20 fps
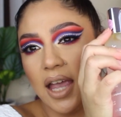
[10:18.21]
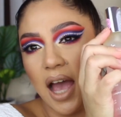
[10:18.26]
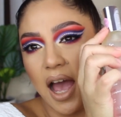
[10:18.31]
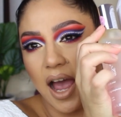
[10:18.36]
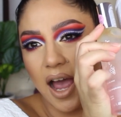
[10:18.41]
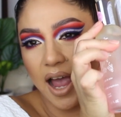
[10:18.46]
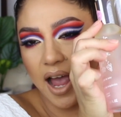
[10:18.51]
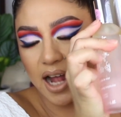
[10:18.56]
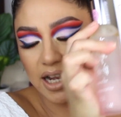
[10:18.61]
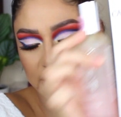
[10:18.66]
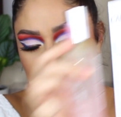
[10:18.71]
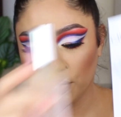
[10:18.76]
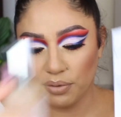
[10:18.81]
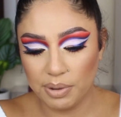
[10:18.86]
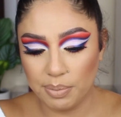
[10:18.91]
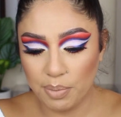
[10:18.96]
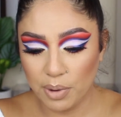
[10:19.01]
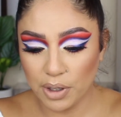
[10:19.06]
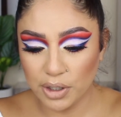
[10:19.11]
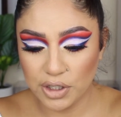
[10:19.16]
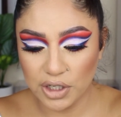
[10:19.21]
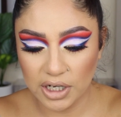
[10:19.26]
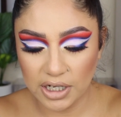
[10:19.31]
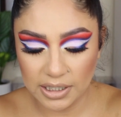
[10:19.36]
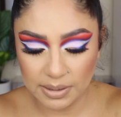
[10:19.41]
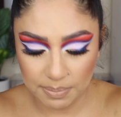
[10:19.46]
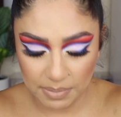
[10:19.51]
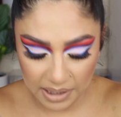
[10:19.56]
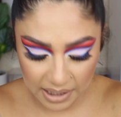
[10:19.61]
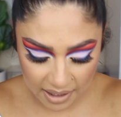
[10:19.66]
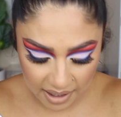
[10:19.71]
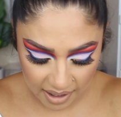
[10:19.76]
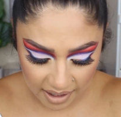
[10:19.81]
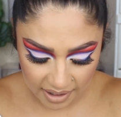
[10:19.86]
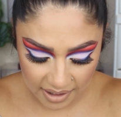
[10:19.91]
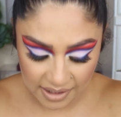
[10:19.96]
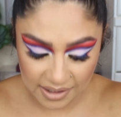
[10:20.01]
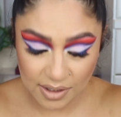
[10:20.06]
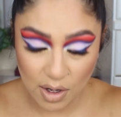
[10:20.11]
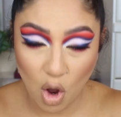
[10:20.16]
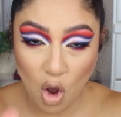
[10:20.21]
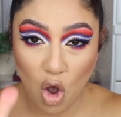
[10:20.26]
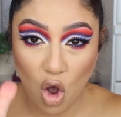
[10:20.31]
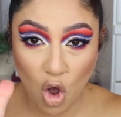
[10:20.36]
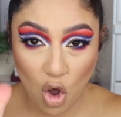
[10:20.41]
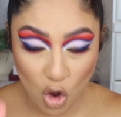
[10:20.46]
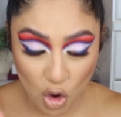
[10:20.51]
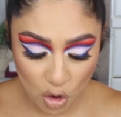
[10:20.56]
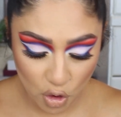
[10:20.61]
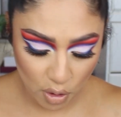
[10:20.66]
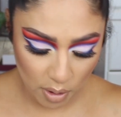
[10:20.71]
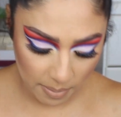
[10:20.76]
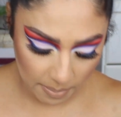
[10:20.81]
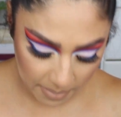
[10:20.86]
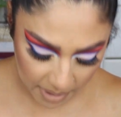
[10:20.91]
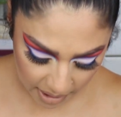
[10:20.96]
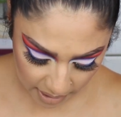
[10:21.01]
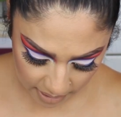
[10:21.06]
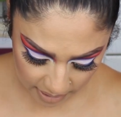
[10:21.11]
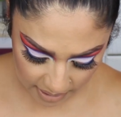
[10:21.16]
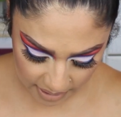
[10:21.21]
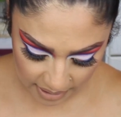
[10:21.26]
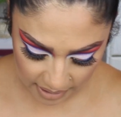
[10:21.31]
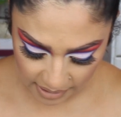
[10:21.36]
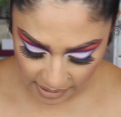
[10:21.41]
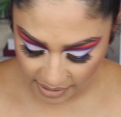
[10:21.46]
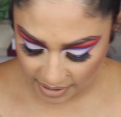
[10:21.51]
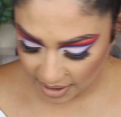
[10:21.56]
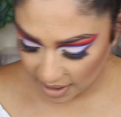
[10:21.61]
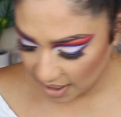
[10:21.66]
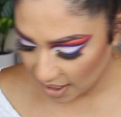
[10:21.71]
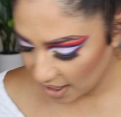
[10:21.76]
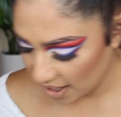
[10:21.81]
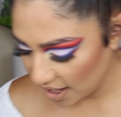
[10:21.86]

I had to repurchase, because oh my goodness,